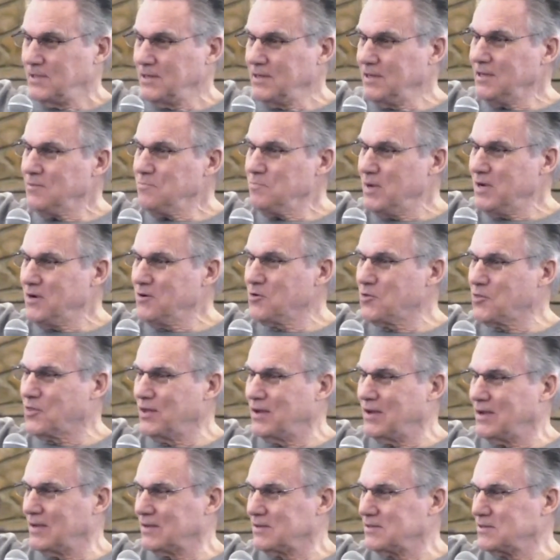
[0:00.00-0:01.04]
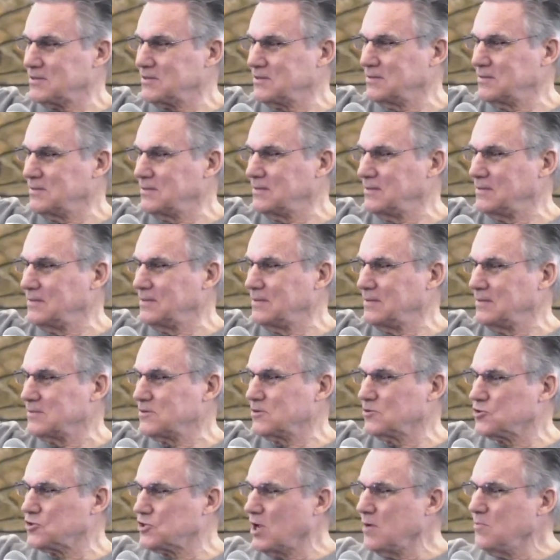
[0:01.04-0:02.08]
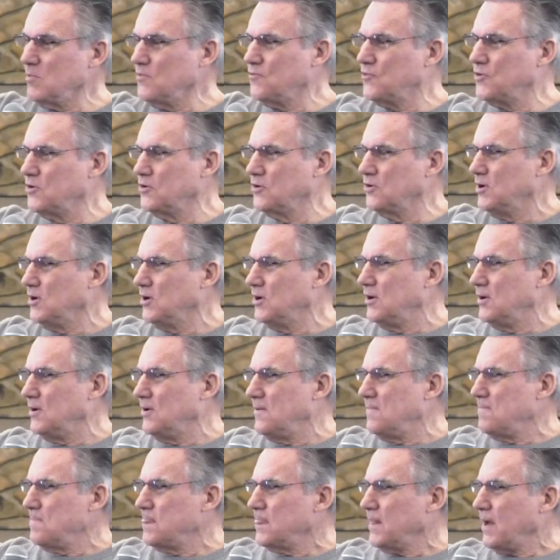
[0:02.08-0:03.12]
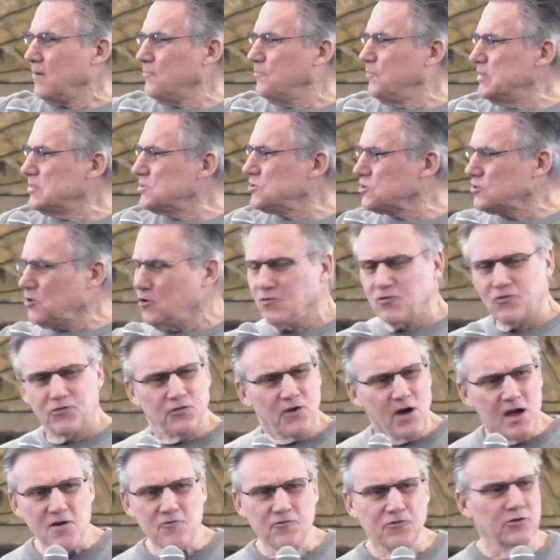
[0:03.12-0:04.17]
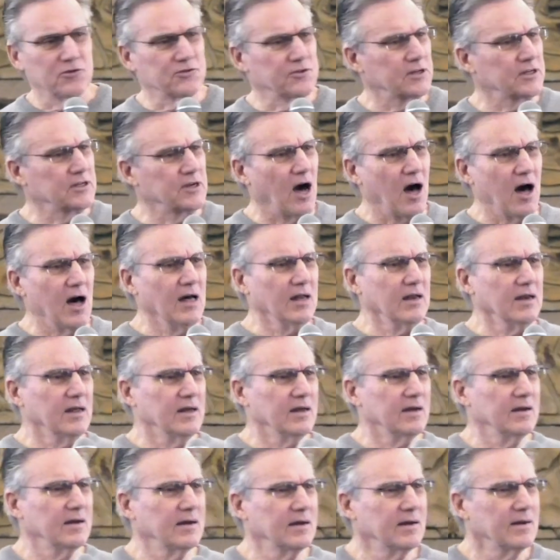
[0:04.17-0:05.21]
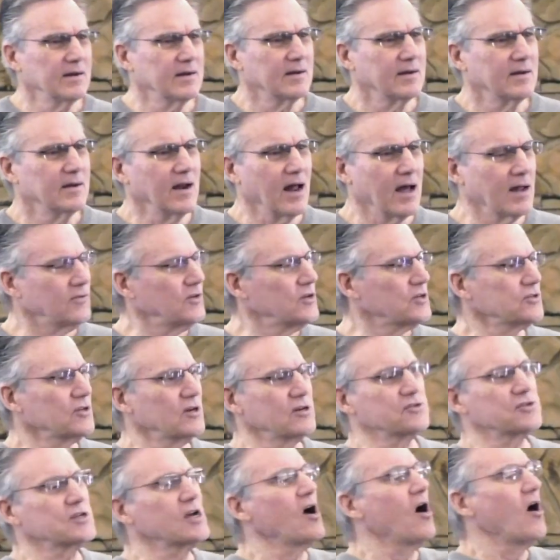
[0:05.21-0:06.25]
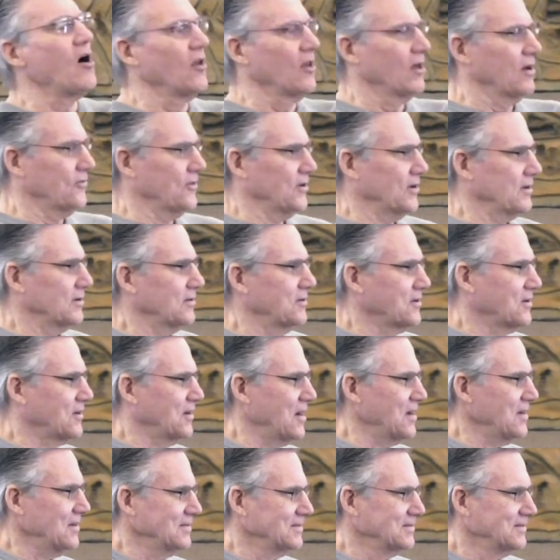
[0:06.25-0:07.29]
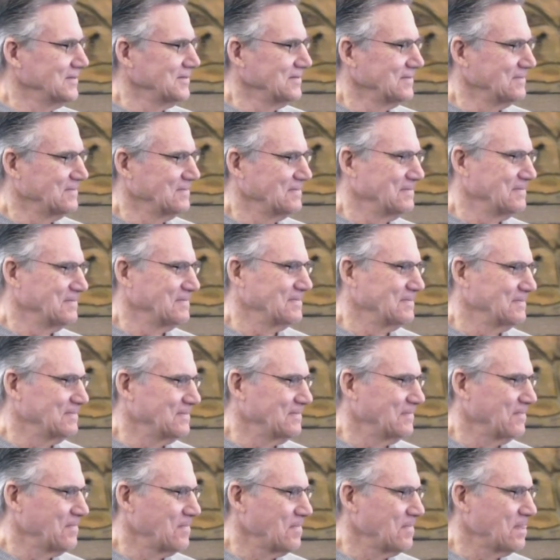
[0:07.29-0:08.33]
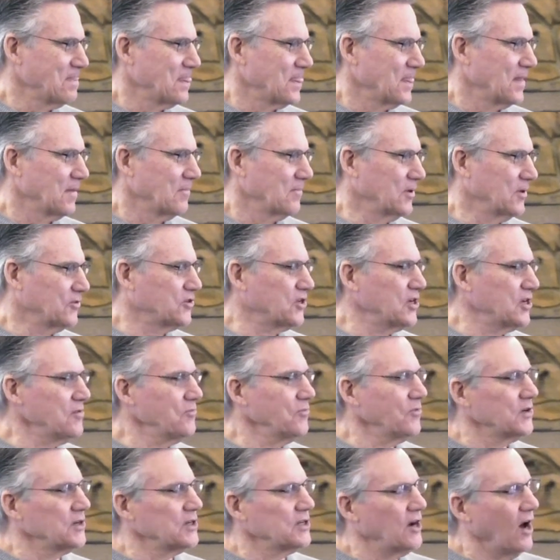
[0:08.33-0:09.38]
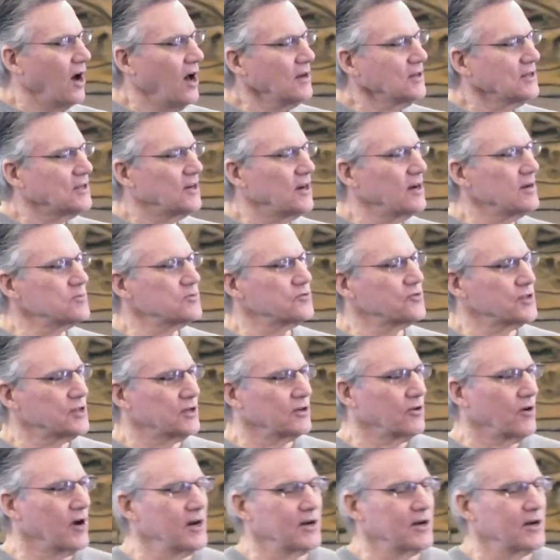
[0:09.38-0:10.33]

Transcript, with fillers: they get bigger things. So, some of you have been so faithful to God I'm just going to say all of you, okay? But see, when God comes with a